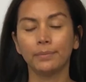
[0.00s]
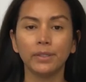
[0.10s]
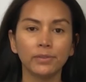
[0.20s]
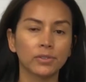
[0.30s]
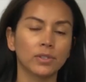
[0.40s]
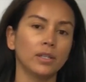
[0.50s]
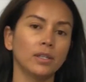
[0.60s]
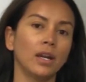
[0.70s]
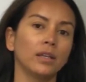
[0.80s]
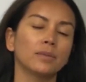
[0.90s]

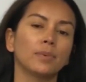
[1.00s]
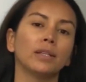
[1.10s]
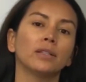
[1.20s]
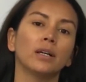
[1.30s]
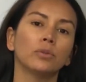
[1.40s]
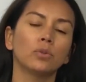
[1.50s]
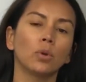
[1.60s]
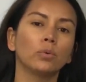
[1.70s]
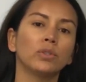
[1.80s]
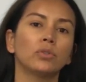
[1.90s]
Previously, I explained how
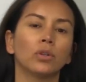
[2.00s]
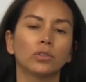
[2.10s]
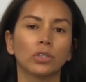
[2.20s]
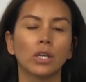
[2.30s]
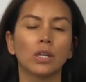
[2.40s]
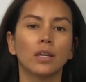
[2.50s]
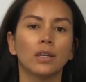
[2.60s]
soul restructuring